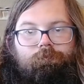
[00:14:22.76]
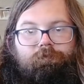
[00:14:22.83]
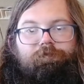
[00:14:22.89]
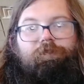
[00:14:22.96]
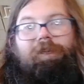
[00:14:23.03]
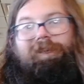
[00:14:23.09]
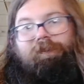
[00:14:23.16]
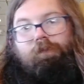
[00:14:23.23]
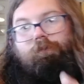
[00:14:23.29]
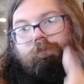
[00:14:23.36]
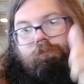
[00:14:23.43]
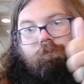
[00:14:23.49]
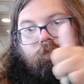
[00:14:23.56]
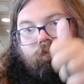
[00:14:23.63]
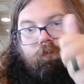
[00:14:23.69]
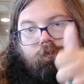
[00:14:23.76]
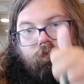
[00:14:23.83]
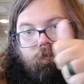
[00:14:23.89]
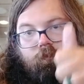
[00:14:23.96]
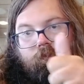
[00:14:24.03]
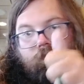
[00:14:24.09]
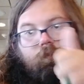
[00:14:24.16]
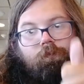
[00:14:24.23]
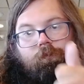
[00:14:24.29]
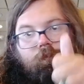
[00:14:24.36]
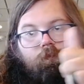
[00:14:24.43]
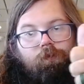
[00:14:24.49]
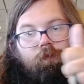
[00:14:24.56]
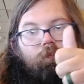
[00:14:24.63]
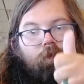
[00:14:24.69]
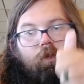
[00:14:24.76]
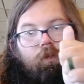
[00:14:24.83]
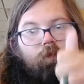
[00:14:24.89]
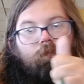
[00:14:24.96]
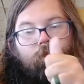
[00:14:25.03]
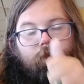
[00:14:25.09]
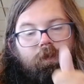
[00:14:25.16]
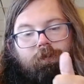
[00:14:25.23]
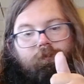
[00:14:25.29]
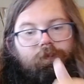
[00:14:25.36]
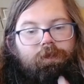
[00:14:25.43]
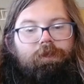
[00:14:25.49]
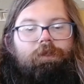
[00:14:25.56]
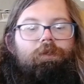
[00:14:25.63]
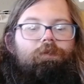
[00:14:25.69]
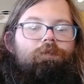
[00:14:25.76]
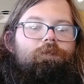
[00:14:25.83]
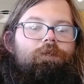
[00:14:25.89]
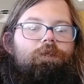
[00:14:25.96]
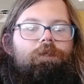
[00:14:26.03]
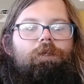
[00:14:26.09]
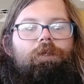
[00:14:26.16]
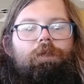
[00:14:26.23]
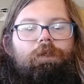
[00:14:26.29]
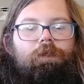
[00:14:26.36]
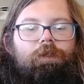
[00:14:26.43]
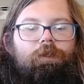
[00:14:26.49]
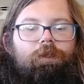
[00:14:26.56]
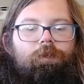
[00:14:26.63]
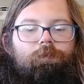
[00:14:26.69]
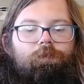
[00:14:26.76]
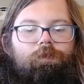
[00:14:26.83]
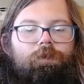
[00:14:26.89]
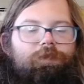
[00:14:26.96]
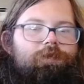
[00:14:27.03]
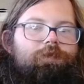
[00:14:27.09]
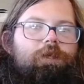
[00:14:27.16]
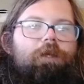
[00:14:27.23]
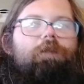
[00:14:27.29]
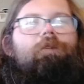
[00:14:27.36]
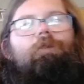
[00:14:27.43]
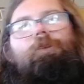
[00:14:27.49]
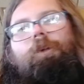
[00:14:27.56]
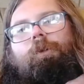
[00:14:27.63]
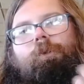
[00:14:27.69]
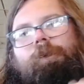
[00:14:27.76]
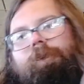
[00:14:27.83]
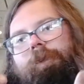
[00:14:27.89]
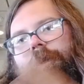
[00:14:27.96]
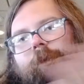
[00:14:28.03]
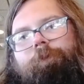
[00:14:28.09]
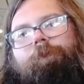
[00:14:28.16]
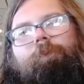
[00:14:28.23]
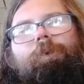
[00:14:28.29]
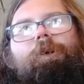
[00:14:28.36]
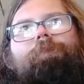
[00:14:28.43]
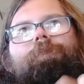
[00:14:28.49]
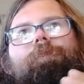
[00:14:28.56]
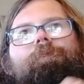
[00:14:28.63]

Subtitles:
fit the role, whatever the hell. Which I could go in depth about